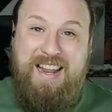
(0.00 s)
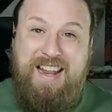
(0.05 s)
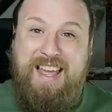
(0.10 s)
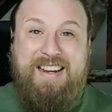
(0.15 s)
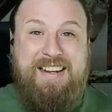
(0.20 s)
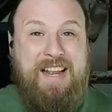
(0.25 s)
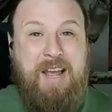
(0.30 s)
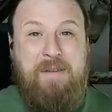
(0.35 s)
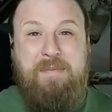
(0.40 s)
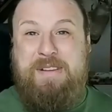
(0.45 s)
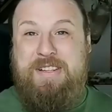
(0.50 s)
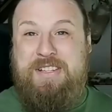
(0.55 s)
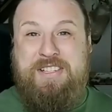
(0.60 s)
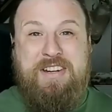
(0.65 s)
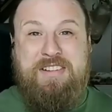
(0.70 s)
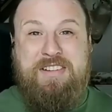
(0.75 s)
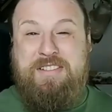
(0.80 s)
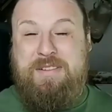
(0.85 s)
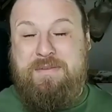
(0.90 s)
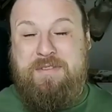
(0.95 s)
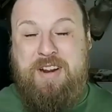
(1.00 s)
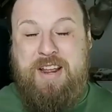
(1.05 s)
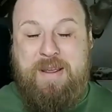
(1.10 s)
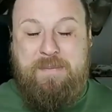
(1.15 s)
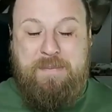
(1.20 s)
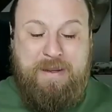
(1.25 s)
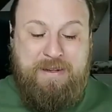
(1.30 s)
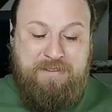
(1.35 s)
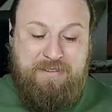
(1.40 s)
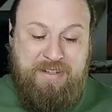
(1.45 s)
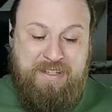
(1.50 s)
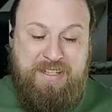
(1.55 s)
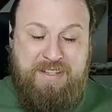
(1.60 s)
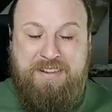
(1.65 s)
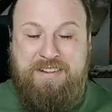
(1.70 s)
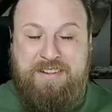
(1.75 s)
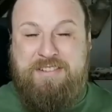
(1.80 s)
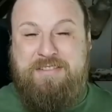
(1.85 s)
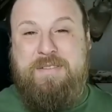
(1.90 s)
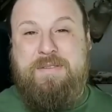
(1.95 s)
Like, comment, share, subscribe, Patreon link in
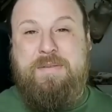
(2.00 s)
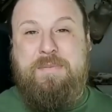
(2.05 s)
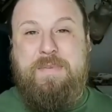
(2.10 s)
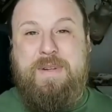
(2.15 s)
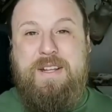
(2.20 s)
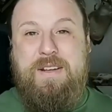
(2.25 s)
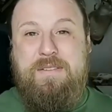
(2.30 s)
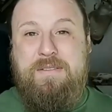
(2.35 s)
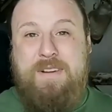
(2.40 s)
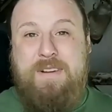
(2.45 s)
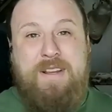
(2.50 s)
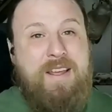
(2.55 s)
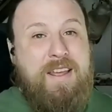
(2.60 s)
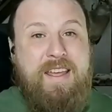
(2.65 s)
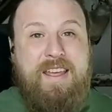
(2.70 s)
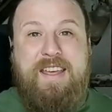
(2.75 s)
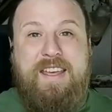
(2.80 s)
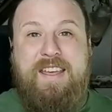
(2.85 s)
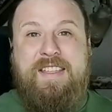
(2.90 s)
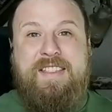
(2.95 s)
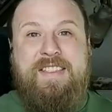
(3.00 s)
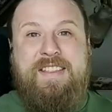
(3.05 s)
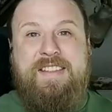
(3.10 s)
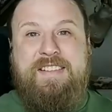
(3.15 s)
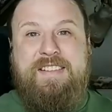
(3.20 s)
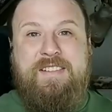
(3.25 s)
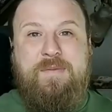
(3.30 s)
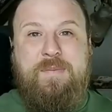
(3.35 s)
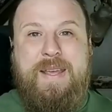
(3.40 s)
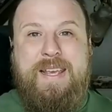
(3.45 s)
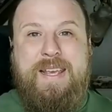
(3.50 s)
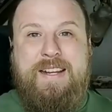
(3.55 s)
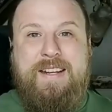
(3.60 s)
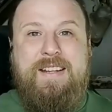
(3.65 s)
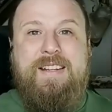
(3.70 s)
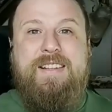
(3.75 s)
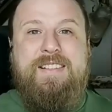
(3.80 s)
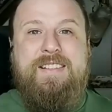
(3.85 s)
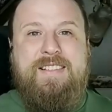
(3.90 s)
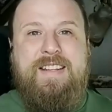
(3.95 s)
the description below. This is
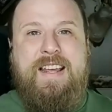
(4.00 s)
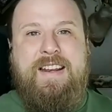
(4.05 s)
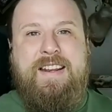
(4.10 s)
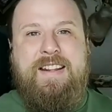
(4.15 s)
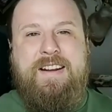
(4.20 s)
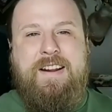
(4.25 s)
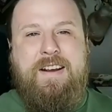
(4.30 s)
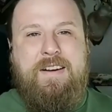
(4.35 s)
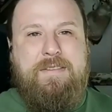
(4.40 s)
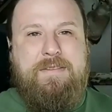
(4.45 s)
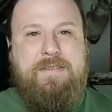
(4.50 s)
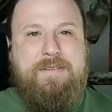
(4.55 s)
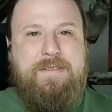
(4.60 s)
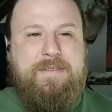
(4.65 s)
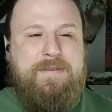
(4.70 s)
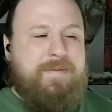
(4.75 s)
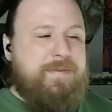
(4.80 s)
Mega signing off.